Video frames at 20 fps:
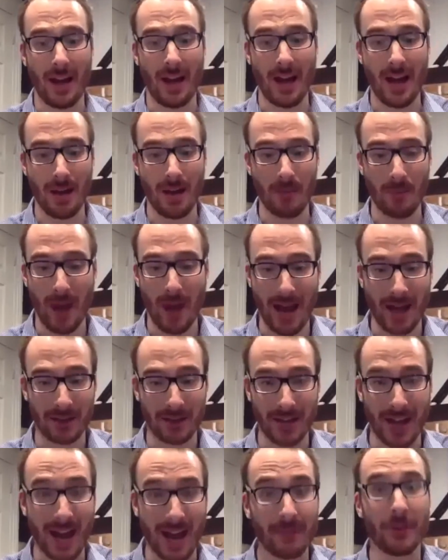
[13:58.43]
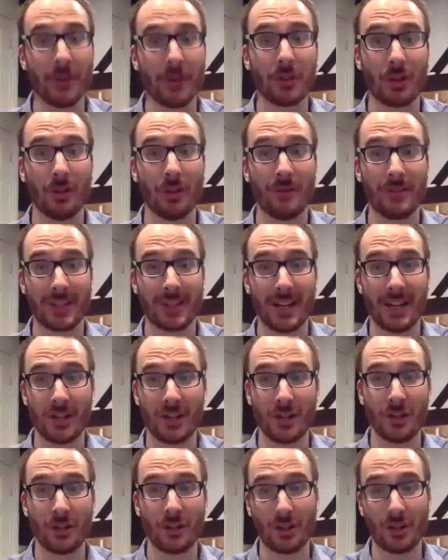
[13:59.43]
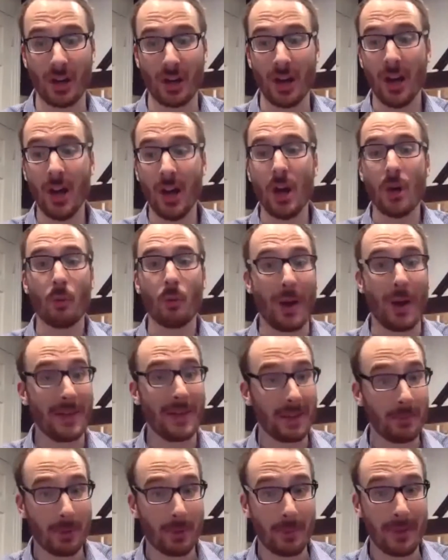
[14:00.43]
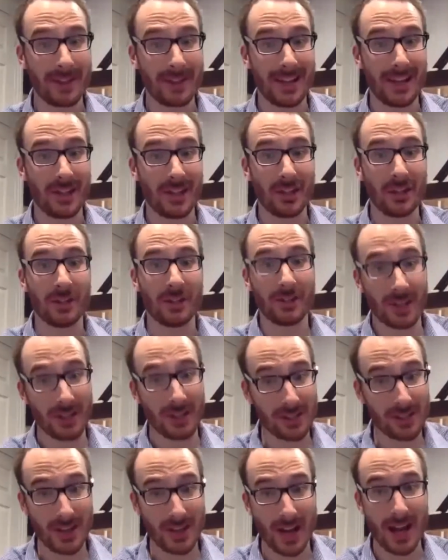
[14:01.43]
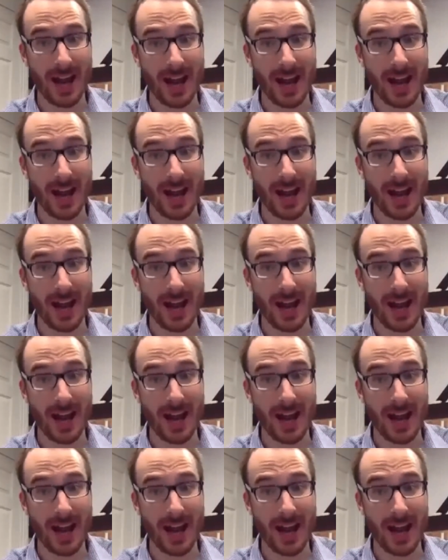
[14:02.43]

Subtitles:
and to have those conversations that when the implementation does start